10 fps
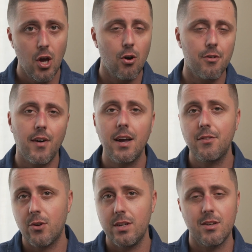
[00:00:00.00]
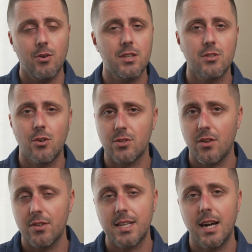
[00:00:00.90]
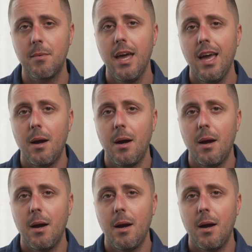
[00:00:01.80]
or 5 degrees or it snows all the time,